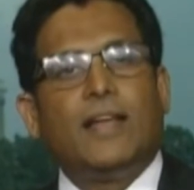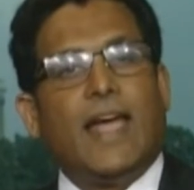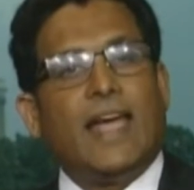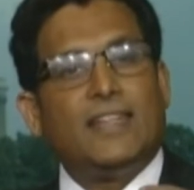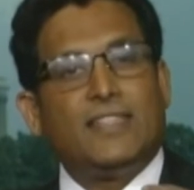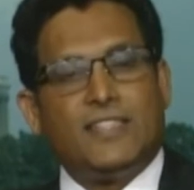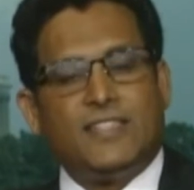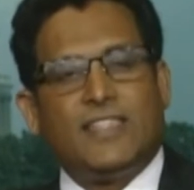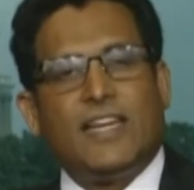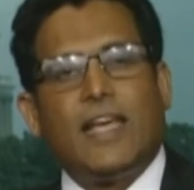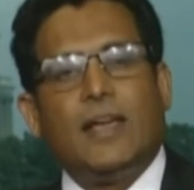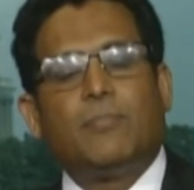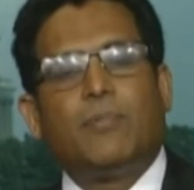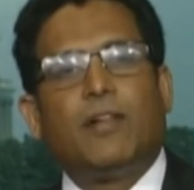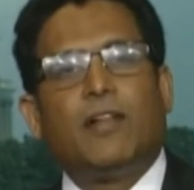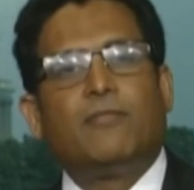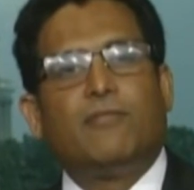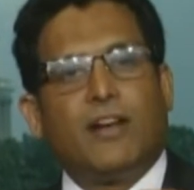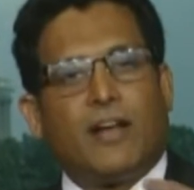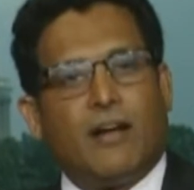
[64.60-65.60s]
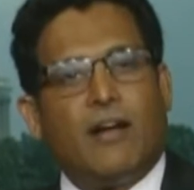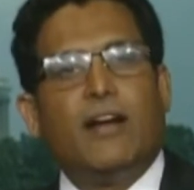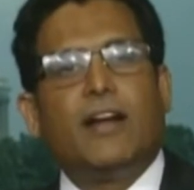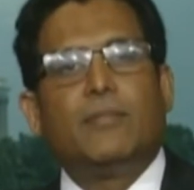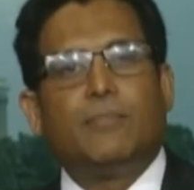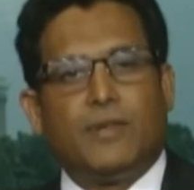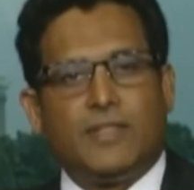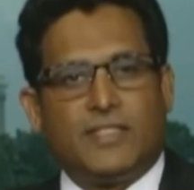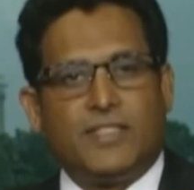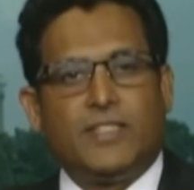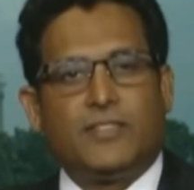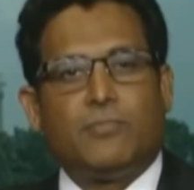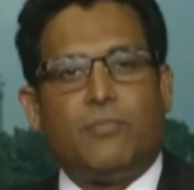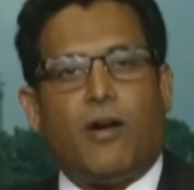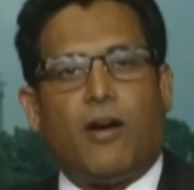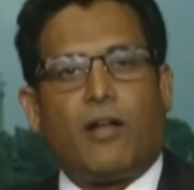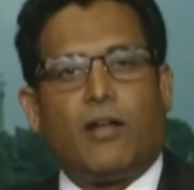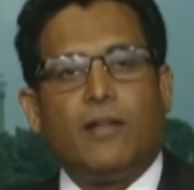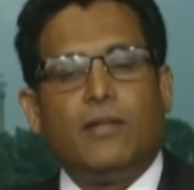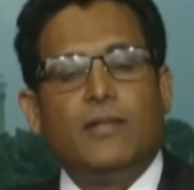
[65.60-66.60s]
and stable recurring business
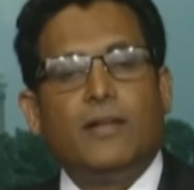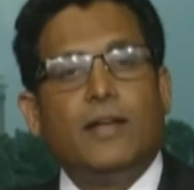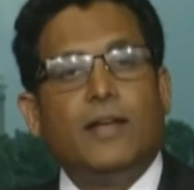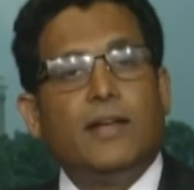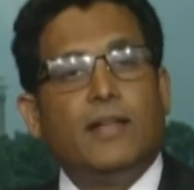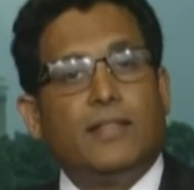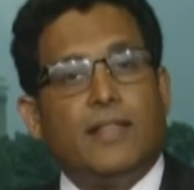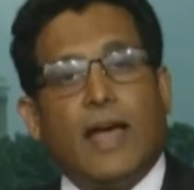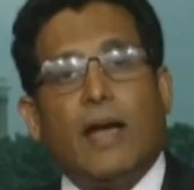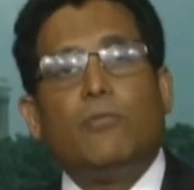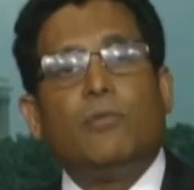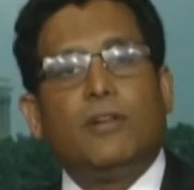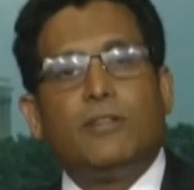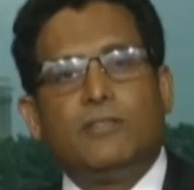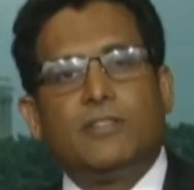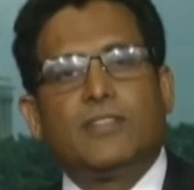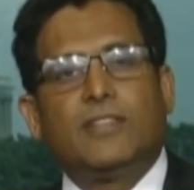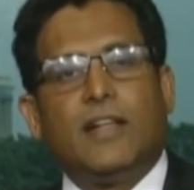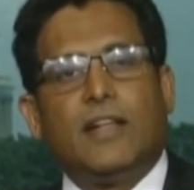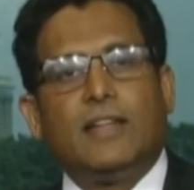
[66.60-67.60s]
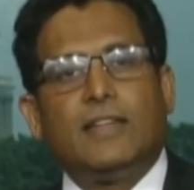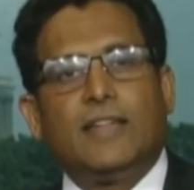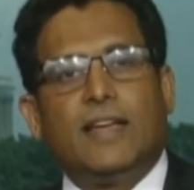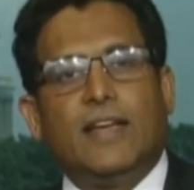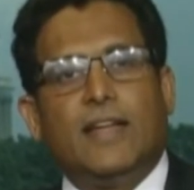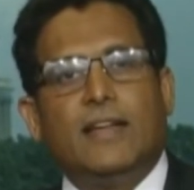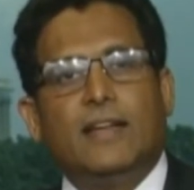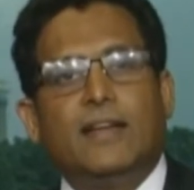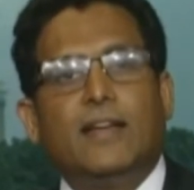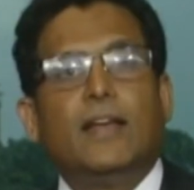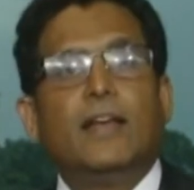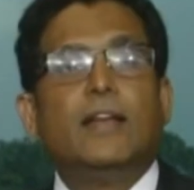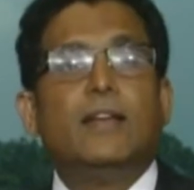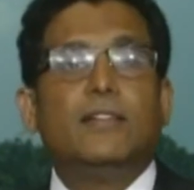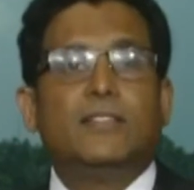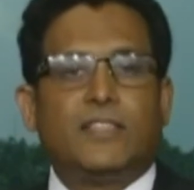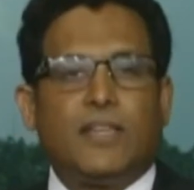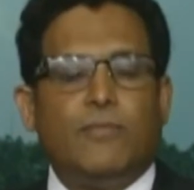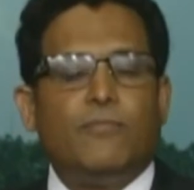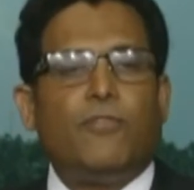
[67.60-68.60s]
model that will result in
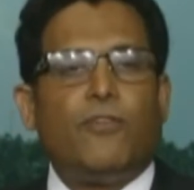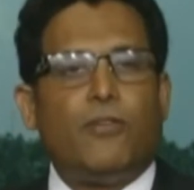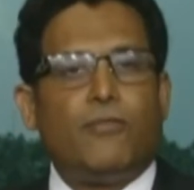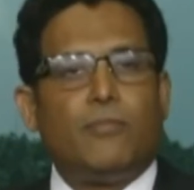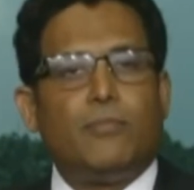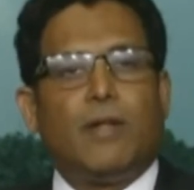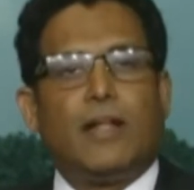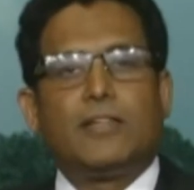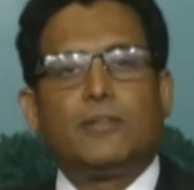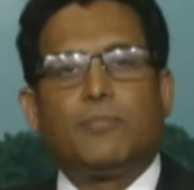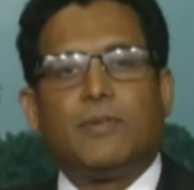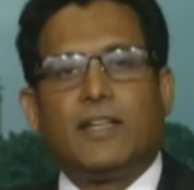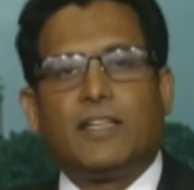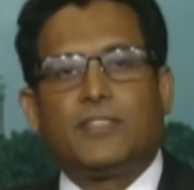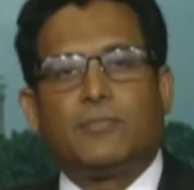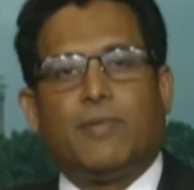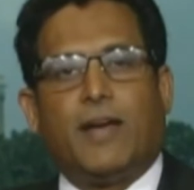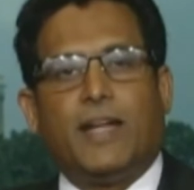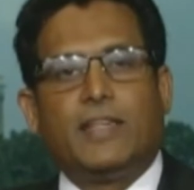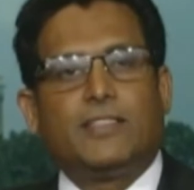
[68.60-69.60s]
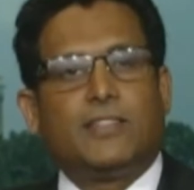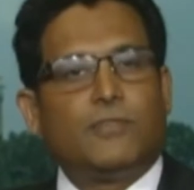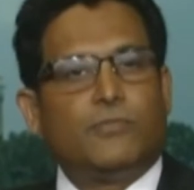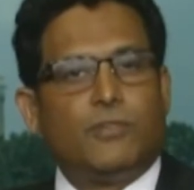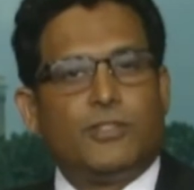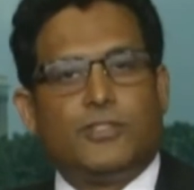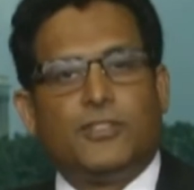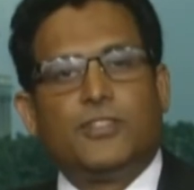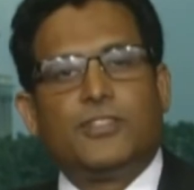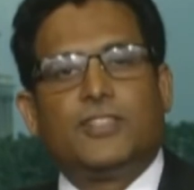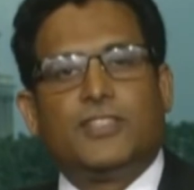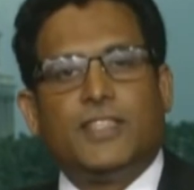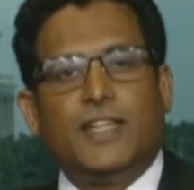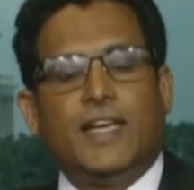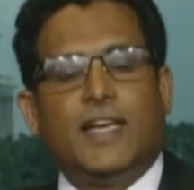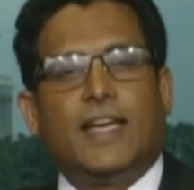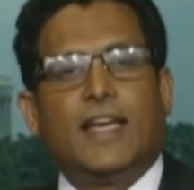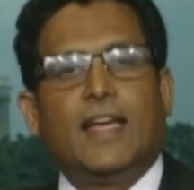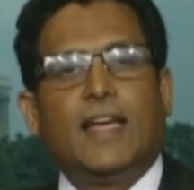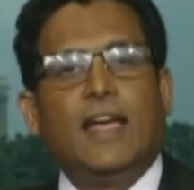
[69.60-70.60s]
some form of multiple expansion, which you're
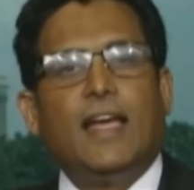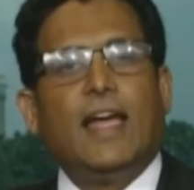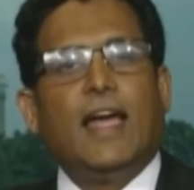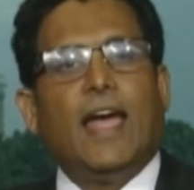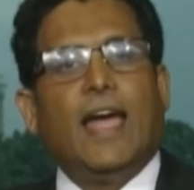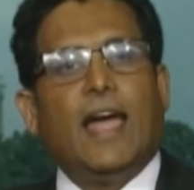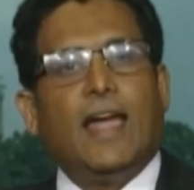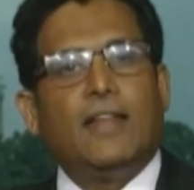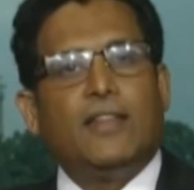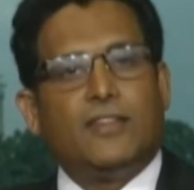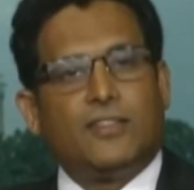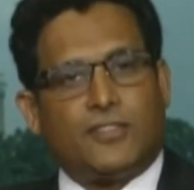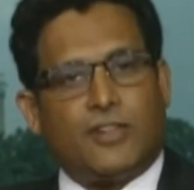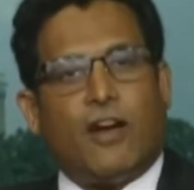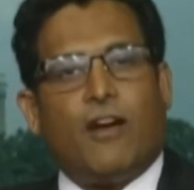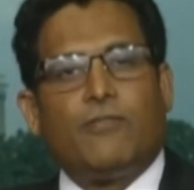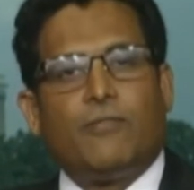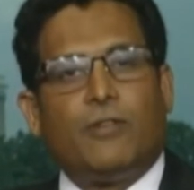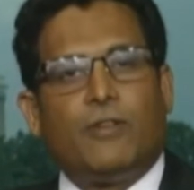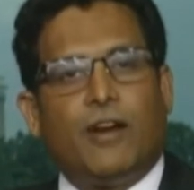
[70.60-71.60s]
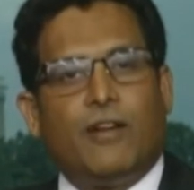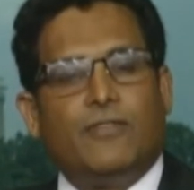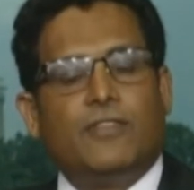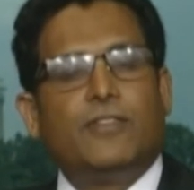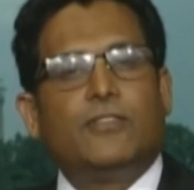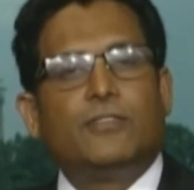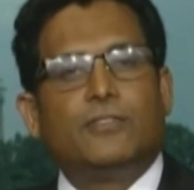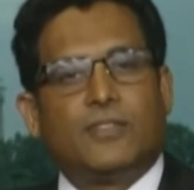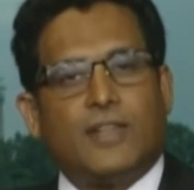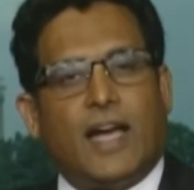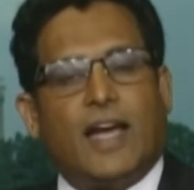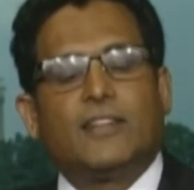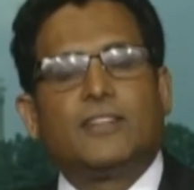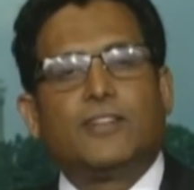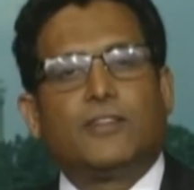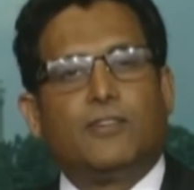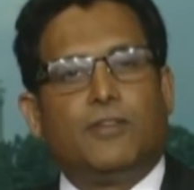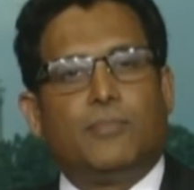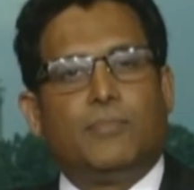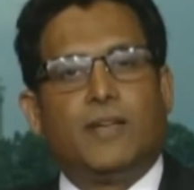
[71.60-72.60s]
seeing, and the software revenue is
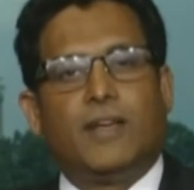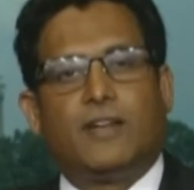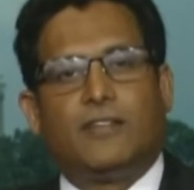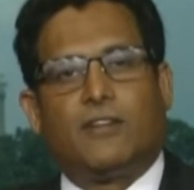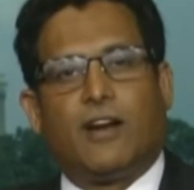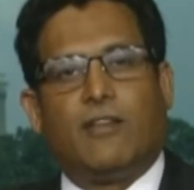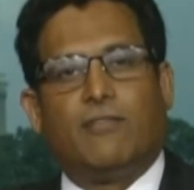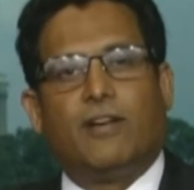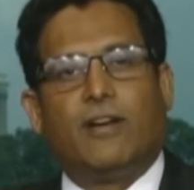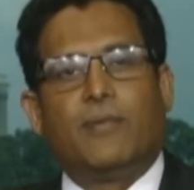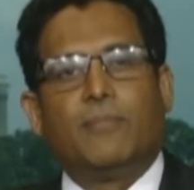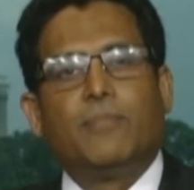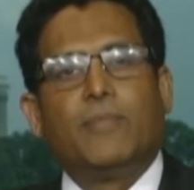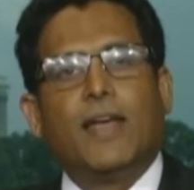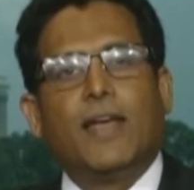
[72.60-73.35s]
actually going to be a driver.